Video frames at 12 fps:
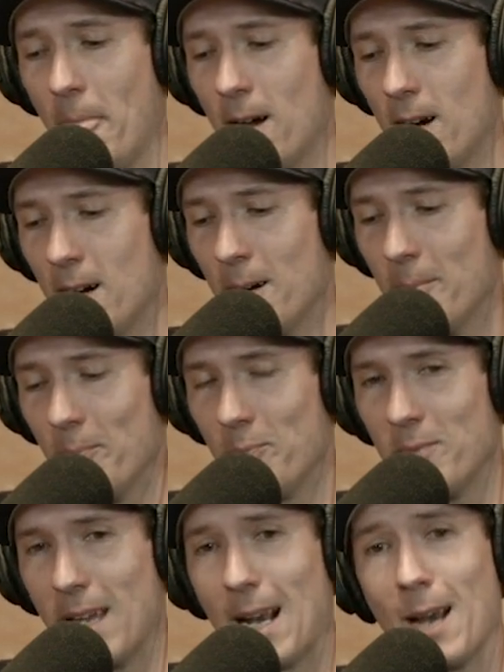Um,
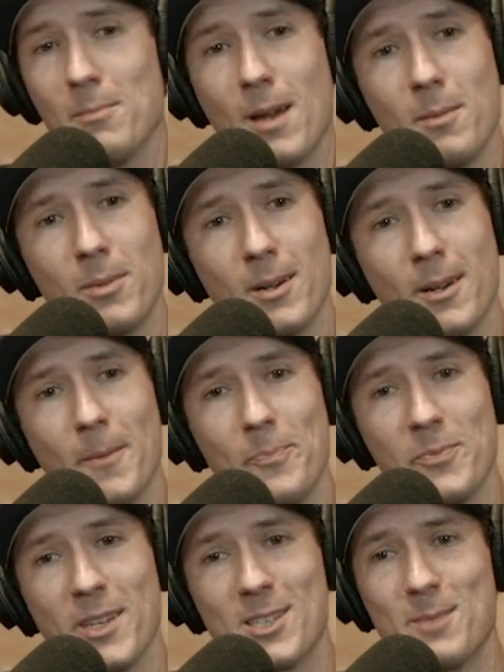then I remember
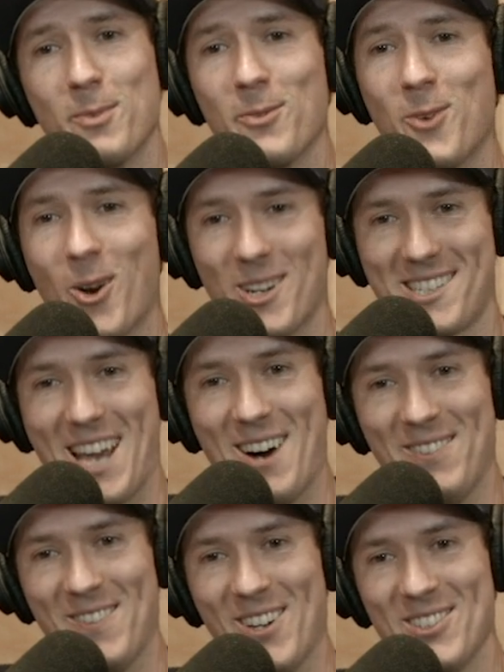this is before
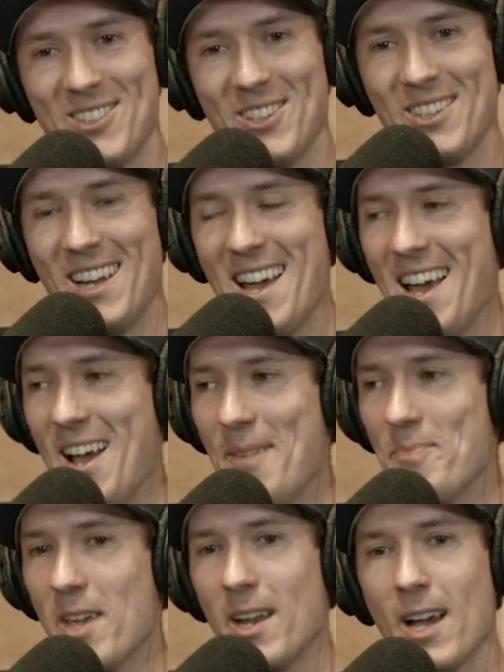cell phones, dude
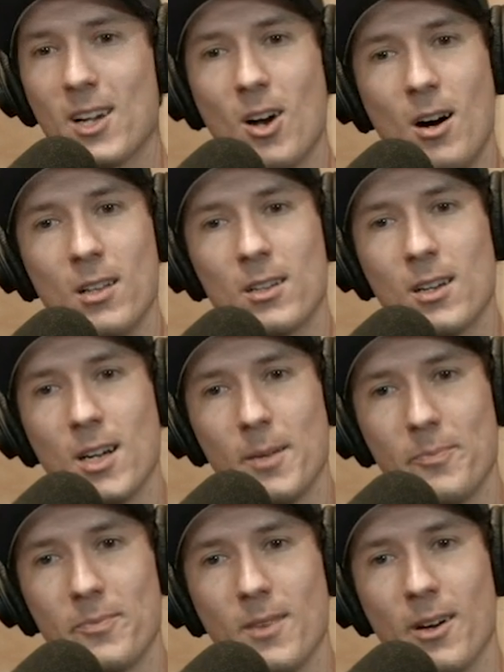and I call her
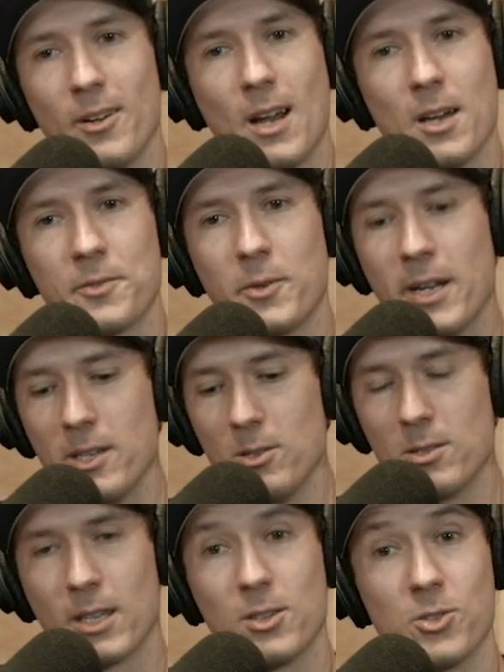up on her house phone. I
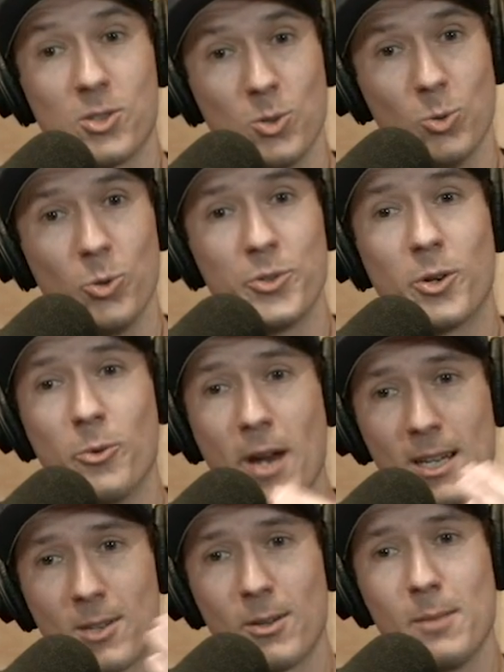use like the school
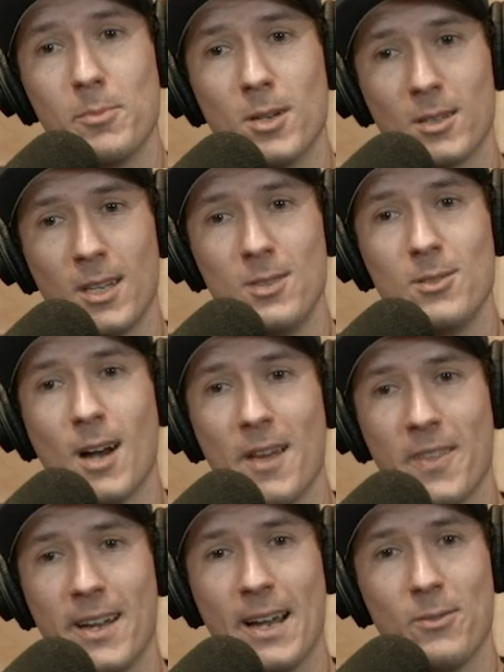directory book that you
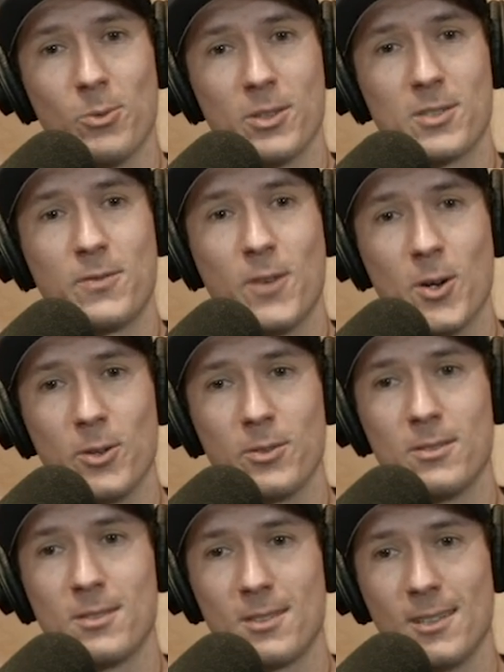got that had everyone's
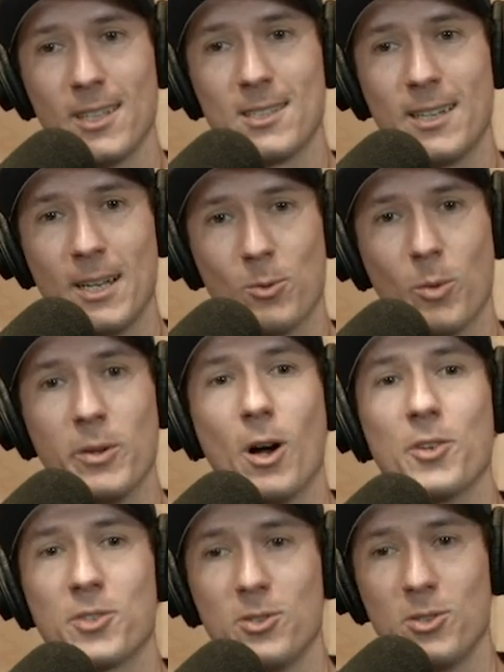phones listed in it, where we
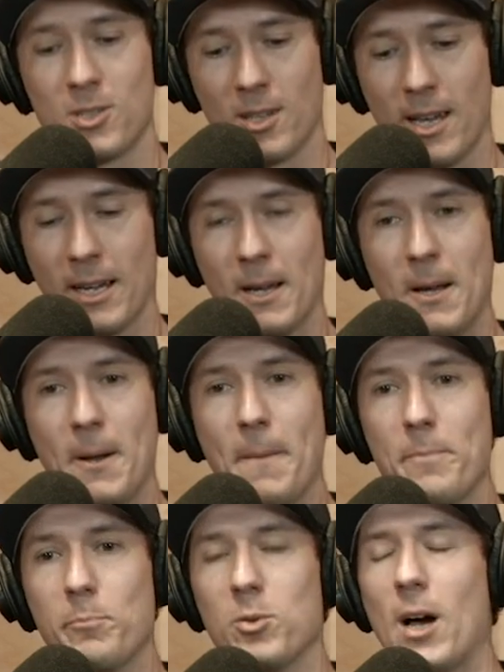also used to like
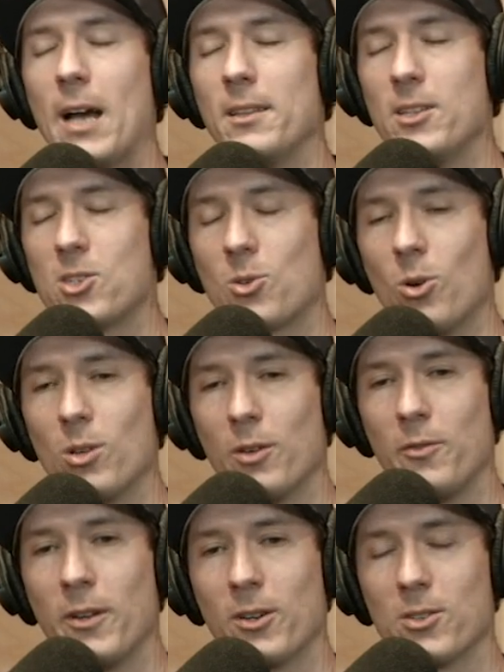blindly scroll our
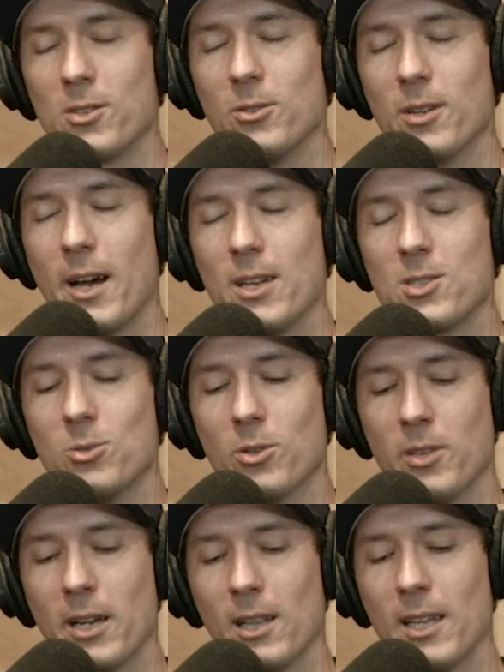fingers through in high school
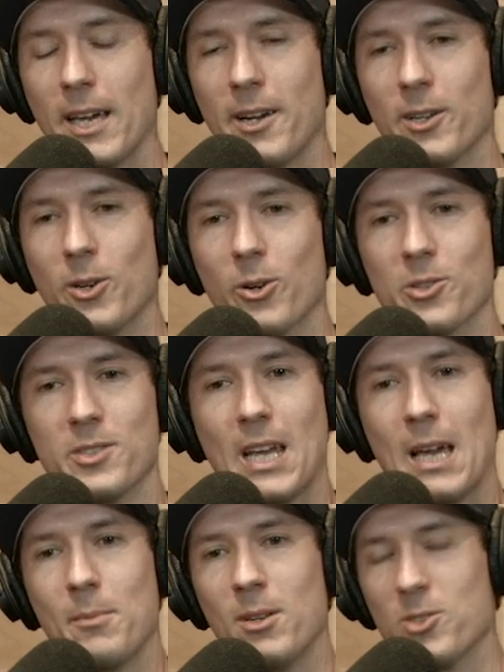and like land on a girl's
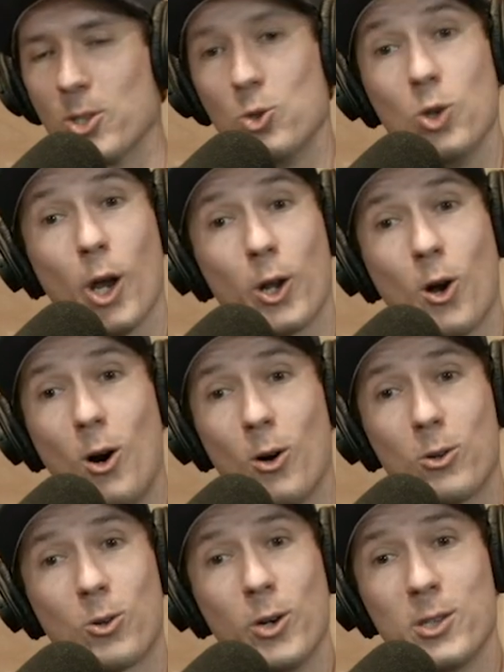name. And it was like, you got to
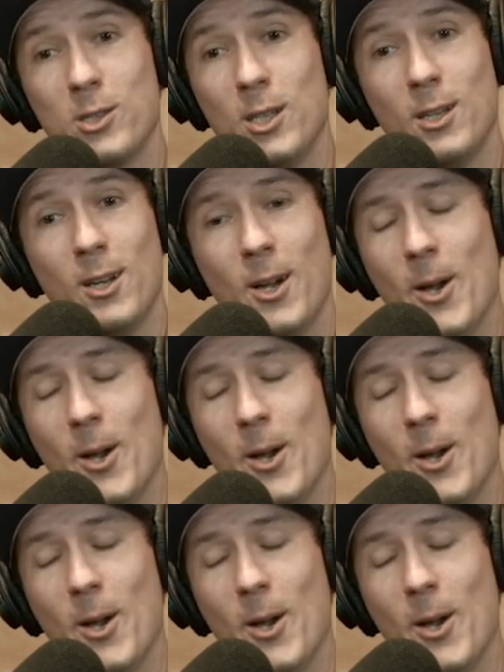call Christy.